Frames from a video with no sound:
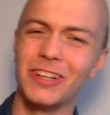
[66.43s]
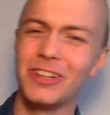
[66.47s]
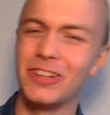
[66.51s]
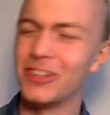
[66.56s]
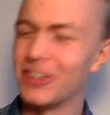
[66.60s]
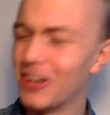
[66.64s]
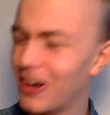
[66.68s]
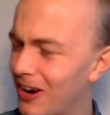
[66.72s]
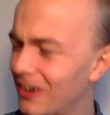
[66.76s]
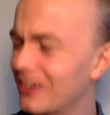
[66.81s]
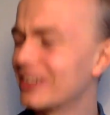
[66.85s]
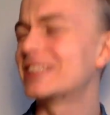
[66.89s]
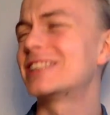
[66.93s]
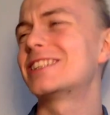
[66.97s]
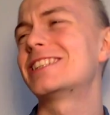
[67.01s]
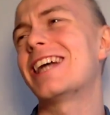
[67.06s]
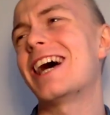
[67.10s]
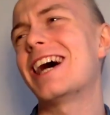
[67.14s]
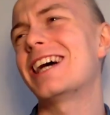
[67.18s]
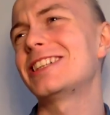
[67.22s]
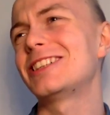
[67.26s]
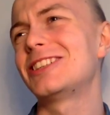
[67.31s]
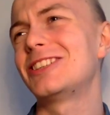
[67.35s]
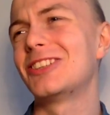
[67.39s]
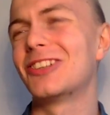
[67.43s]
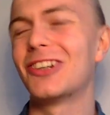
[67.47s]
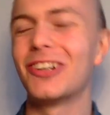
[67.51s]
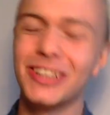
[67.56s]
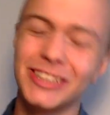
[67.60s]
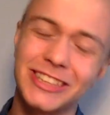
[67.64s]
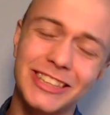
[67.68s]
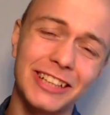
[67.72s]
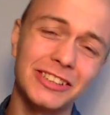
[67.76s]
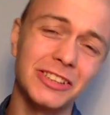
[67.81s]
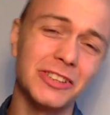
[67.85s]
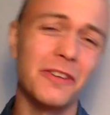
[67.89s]
you know, is that your
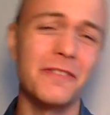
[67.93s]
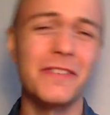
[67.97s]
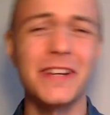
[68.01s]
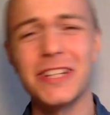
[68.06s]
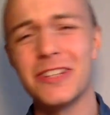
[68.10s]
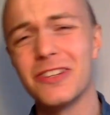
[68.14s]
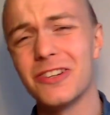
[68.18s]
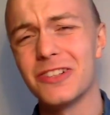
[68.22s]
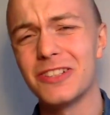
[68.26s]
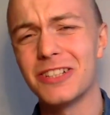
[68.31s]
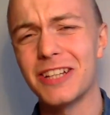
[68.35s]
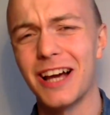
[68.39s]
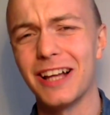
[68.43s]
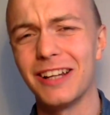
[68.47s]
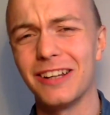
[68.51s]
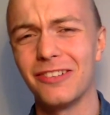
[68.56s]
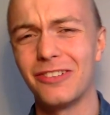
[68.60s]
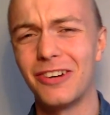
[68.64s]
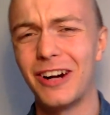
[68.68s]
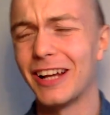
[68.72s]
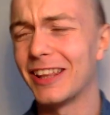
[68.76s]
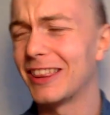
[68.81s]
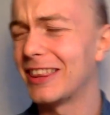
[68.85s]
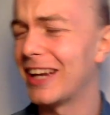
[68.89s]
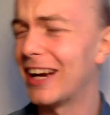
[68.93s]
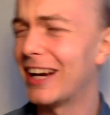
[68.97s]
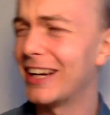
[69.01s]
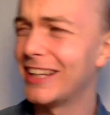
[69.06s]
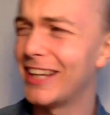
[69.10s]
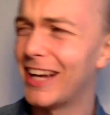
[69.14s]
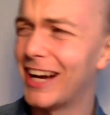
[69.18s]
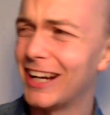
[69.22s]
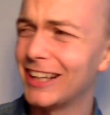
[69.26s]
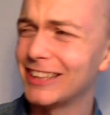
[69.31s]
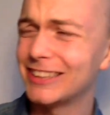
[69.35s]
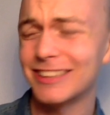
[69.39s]
video channel right there,
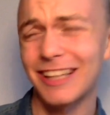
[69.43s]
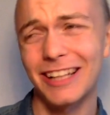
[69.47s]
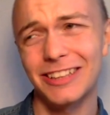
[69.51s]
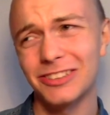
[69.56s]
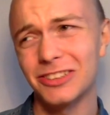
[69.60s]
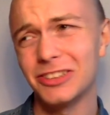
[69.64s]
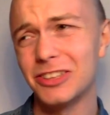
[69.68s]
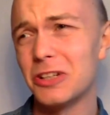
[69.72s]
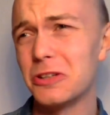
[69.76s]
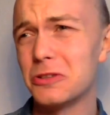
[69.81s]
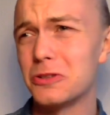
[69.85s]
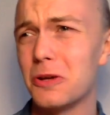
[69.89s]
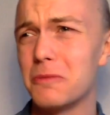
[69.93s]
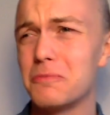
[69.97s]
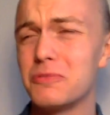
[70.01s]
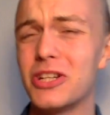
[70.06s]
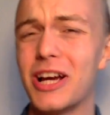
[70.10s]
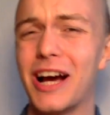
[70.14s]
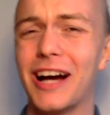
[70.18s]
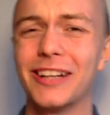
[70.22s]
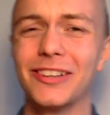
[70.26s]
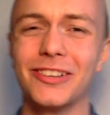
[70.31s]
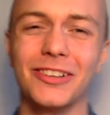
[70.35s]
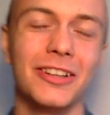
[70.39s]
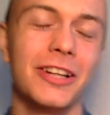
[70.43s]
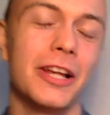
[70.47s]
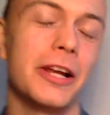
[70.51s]
yeah, is that your YouTube channel?